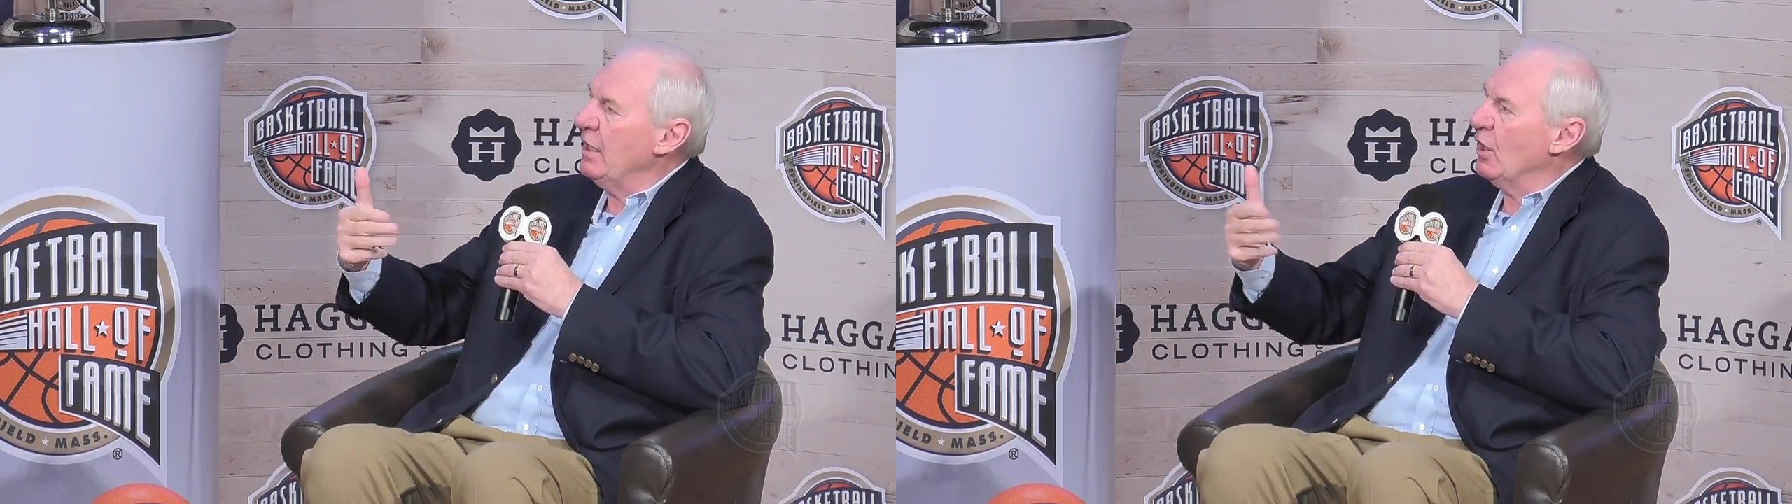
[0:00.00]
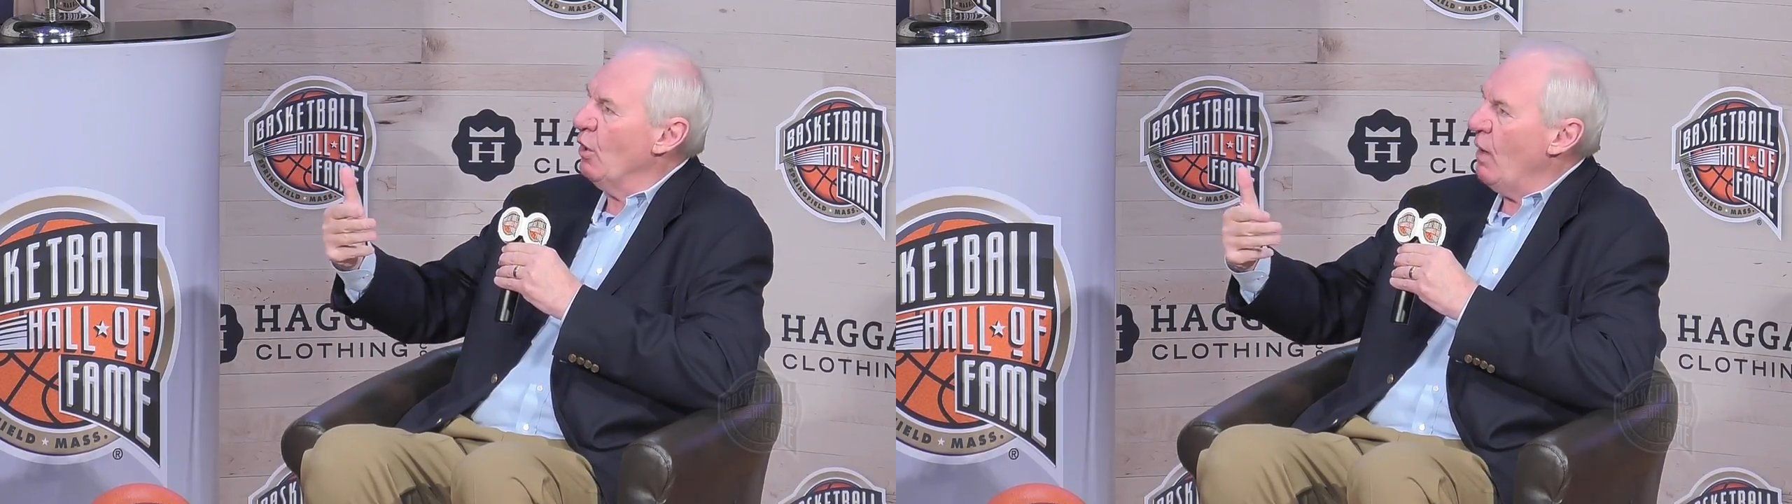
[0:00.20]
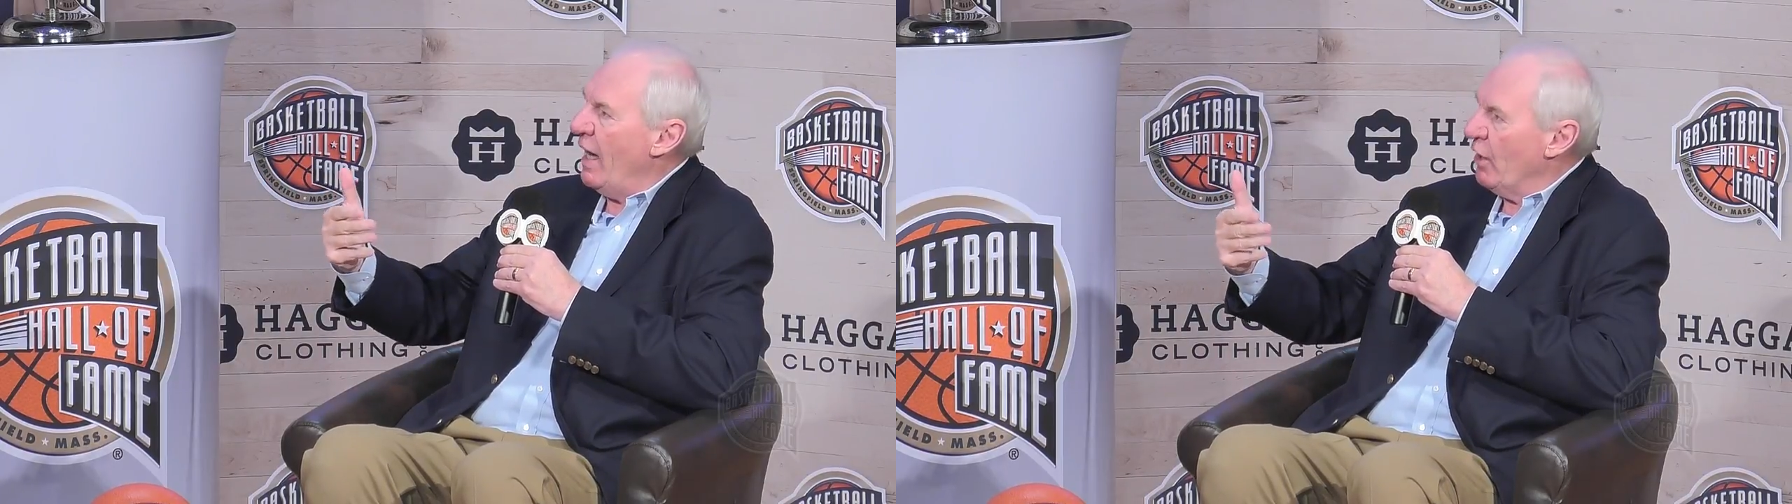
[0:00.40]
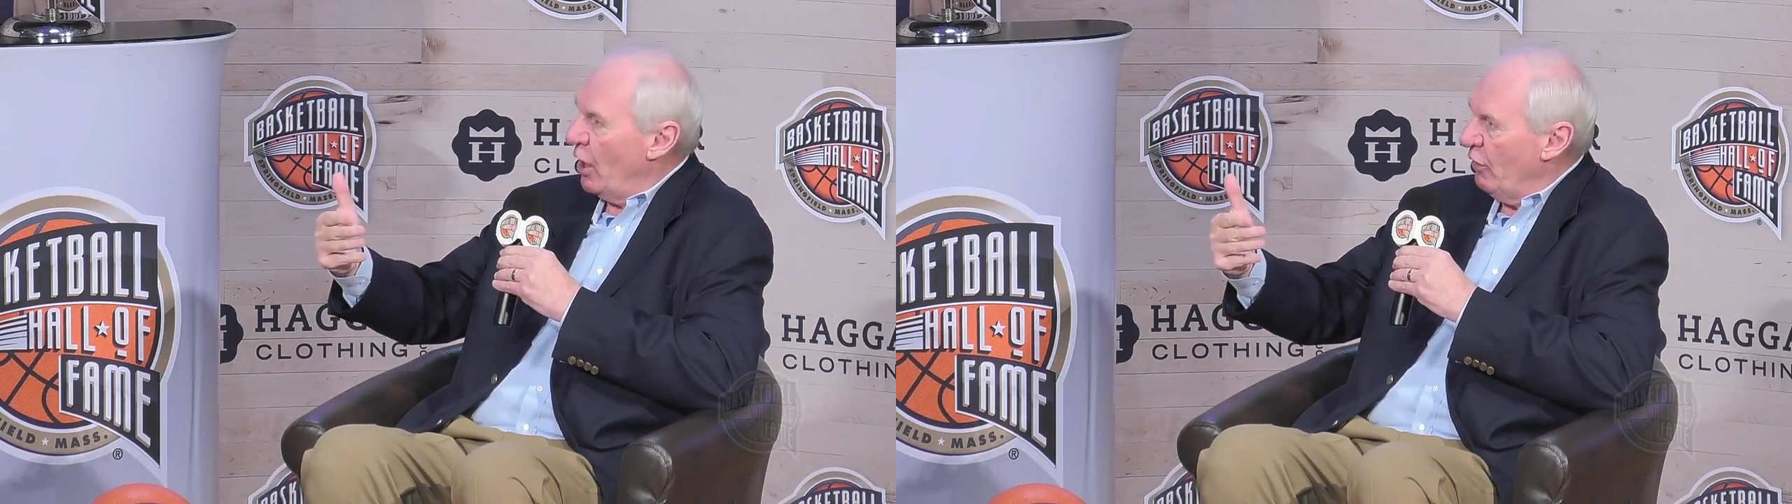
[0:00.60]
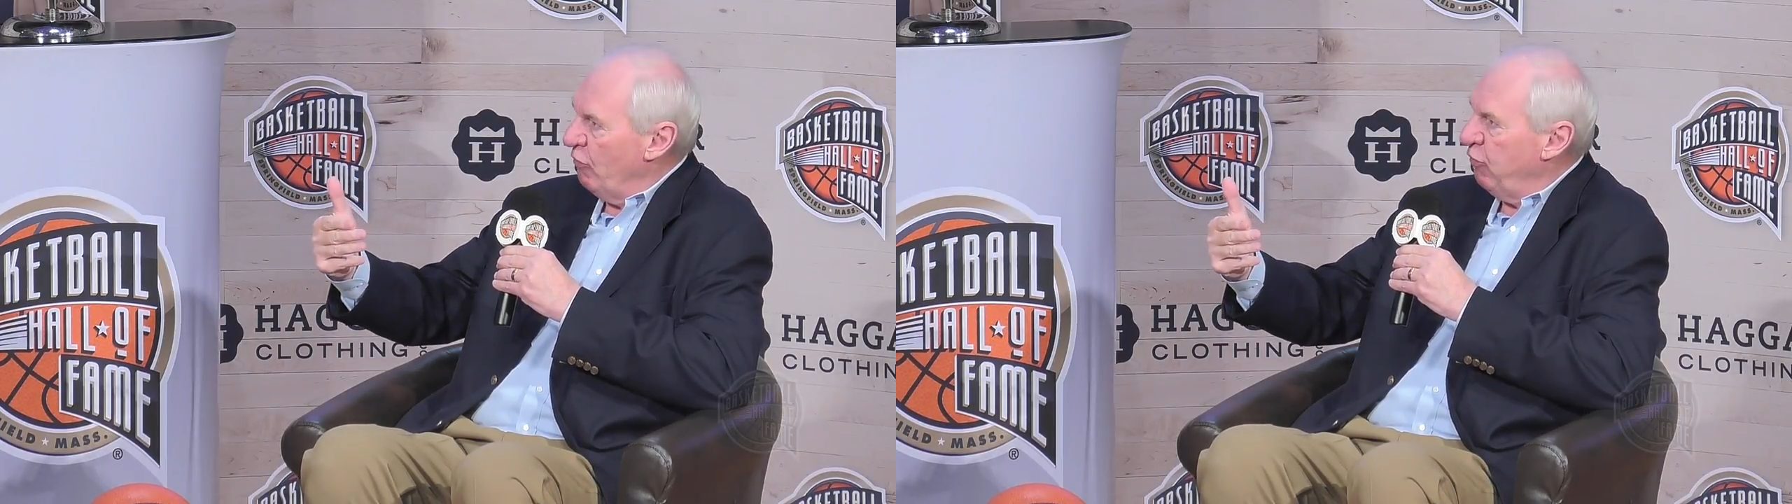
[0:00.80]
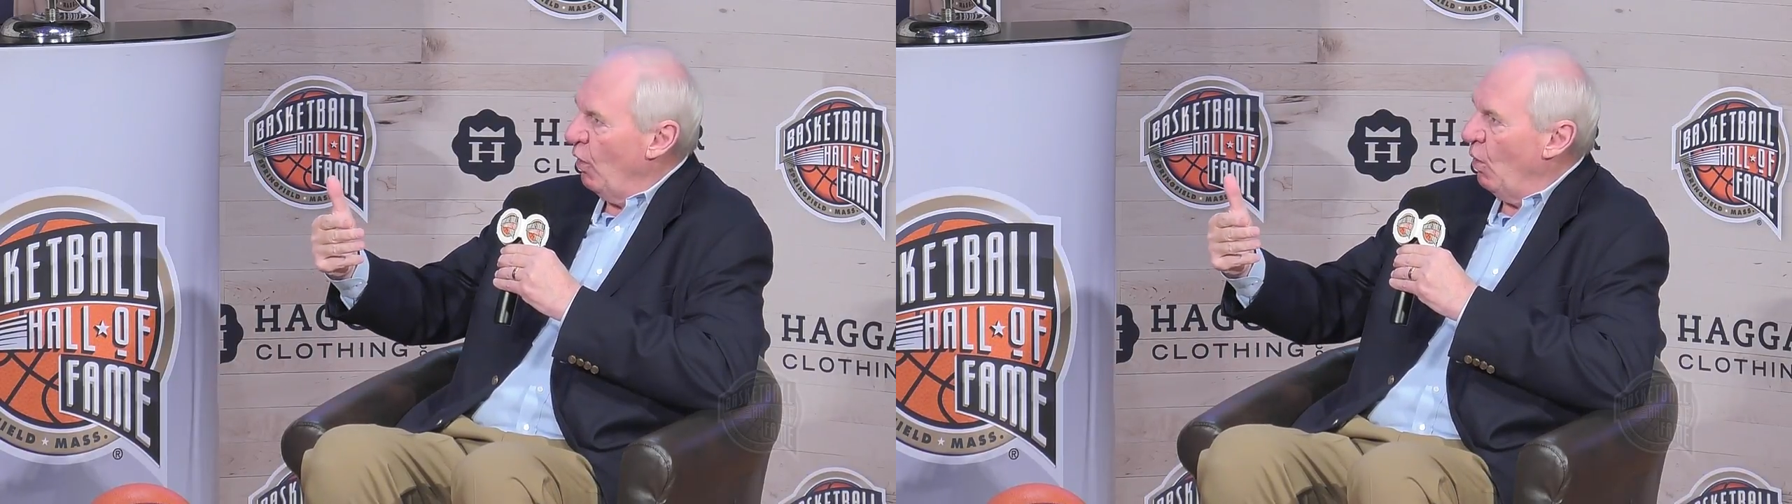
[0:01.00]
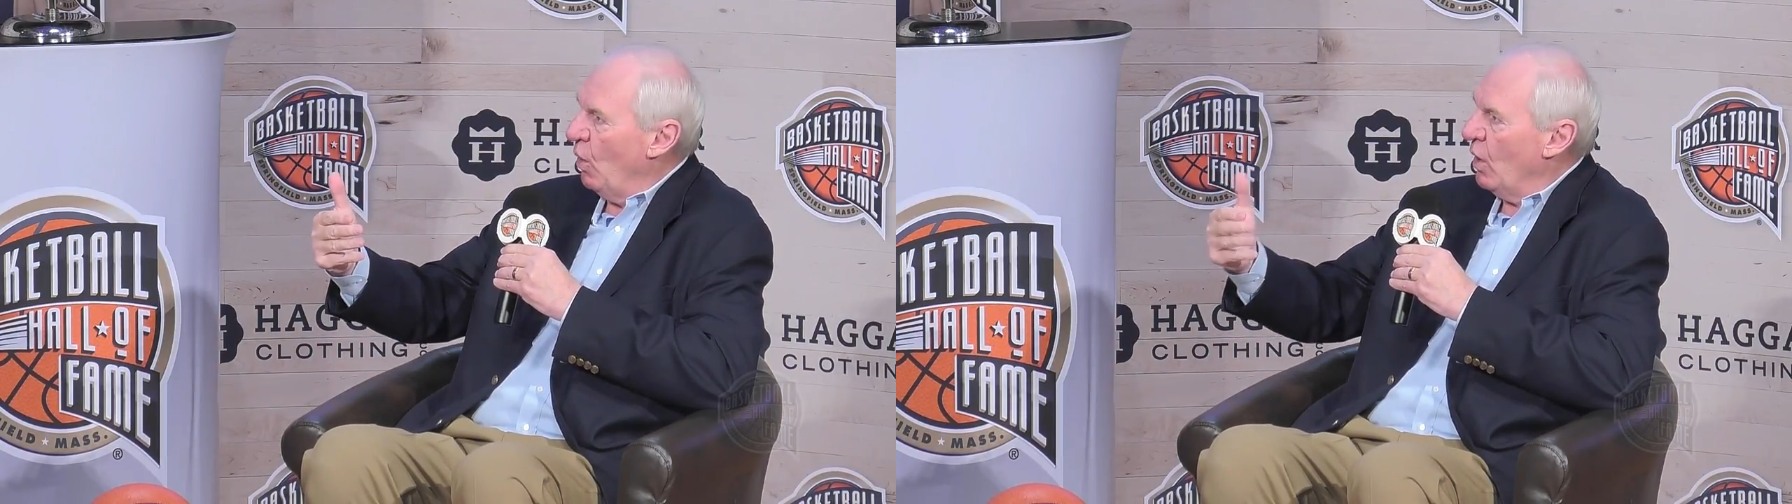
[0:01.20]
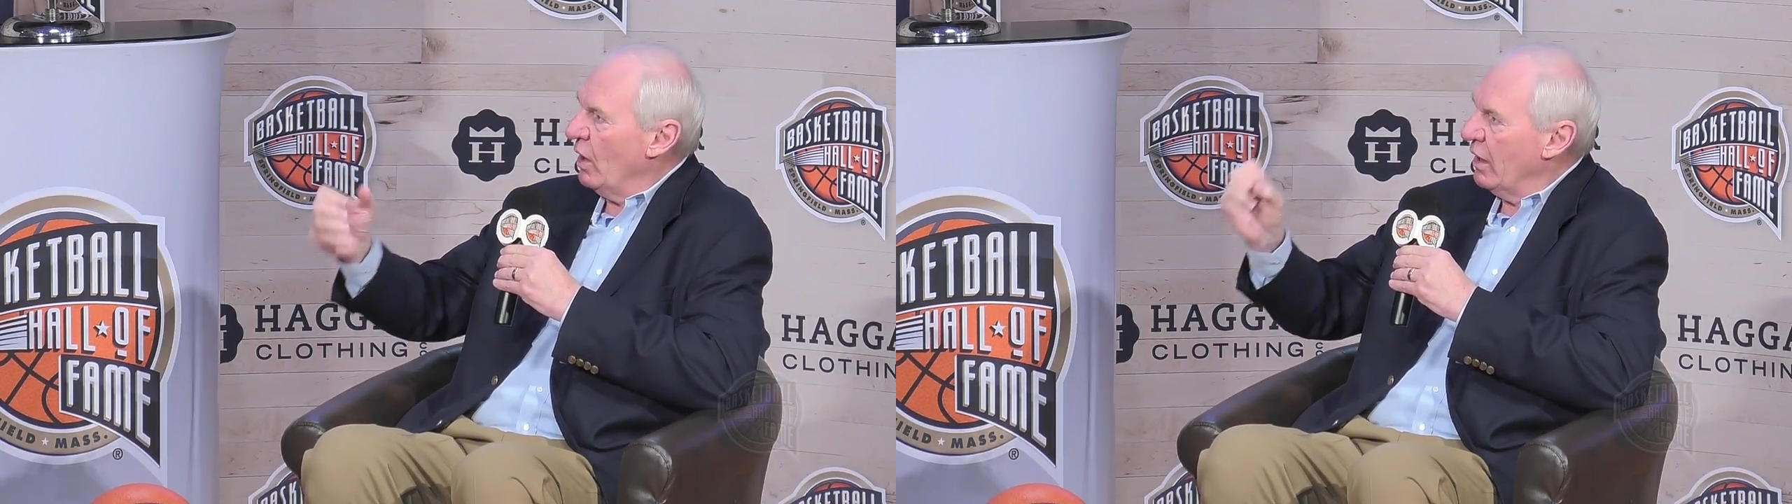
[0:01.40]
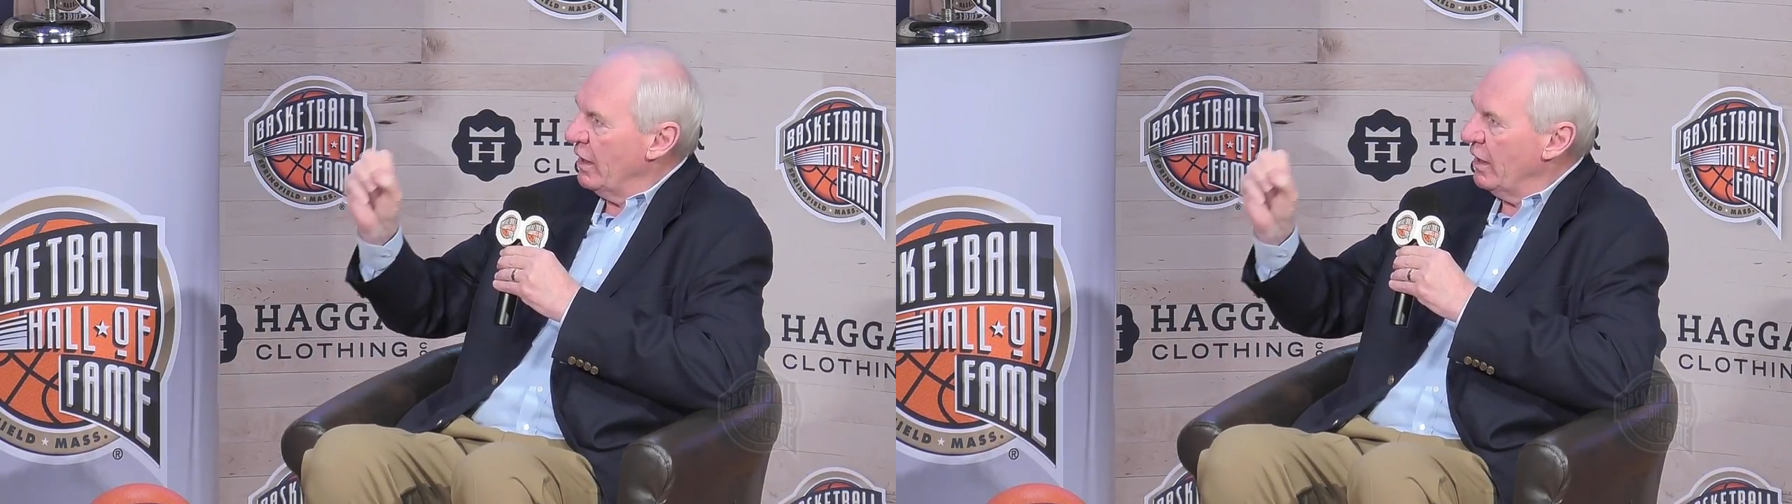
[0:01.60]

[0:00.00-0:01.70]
to go out on the floor,